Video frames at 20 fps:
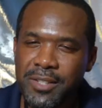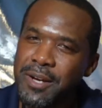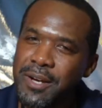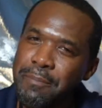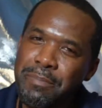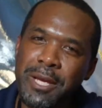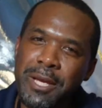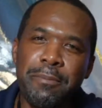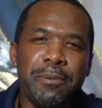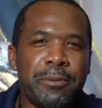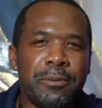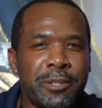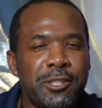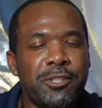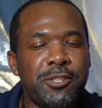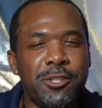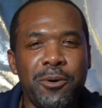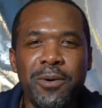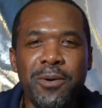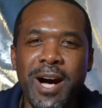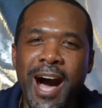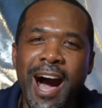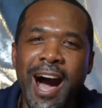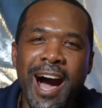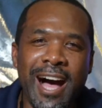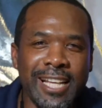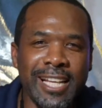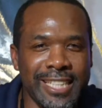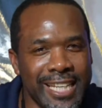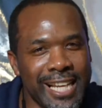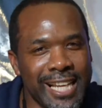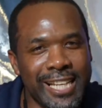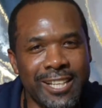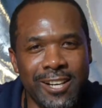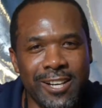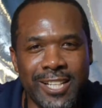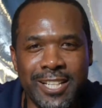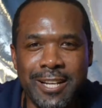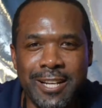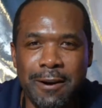People was throwing R. Kelly
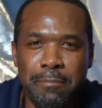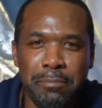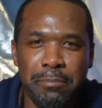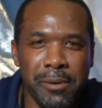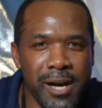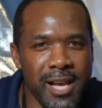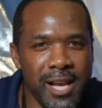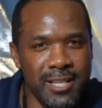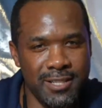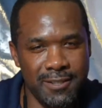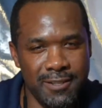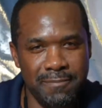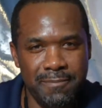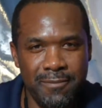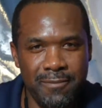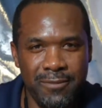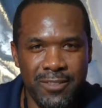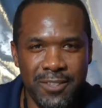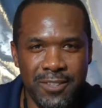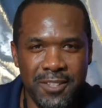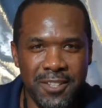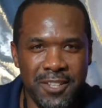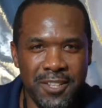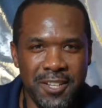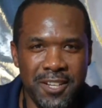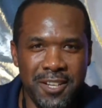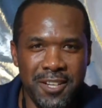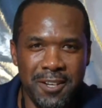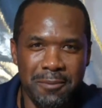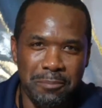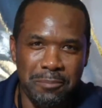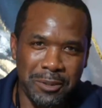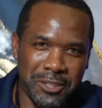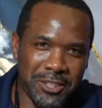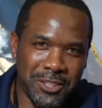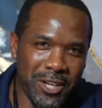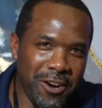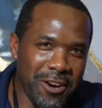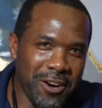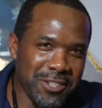under the bus. But
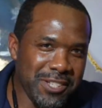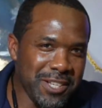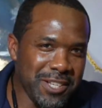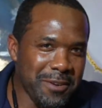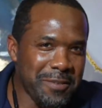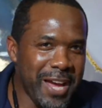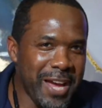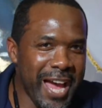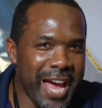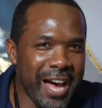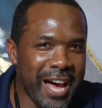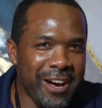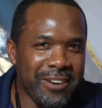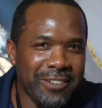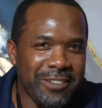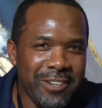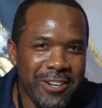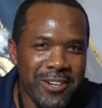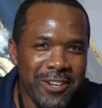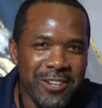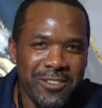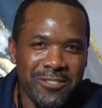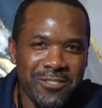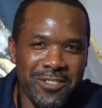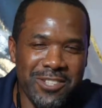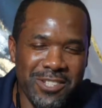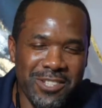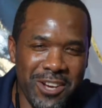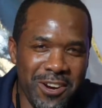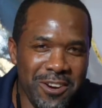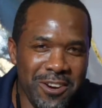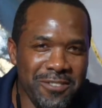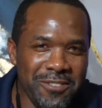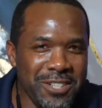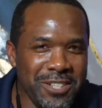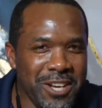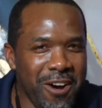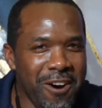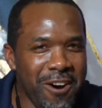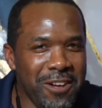y'all somehow reserving
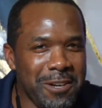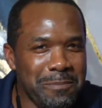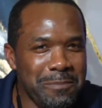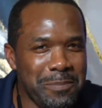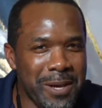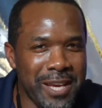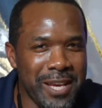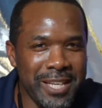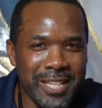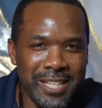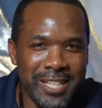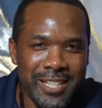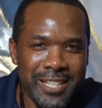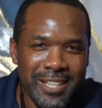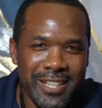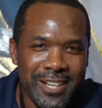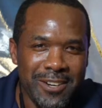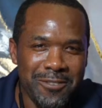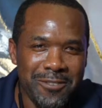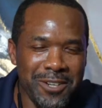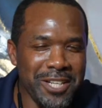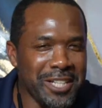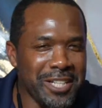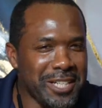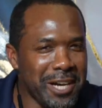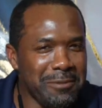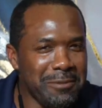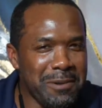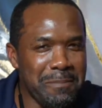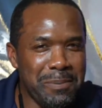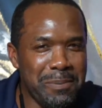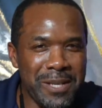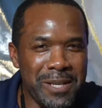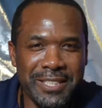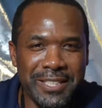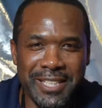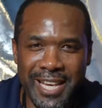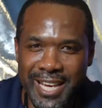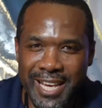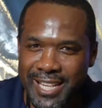y'all opinion when it come to P.
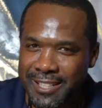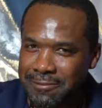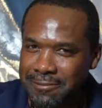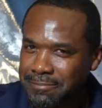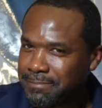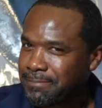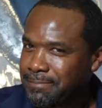Diddy?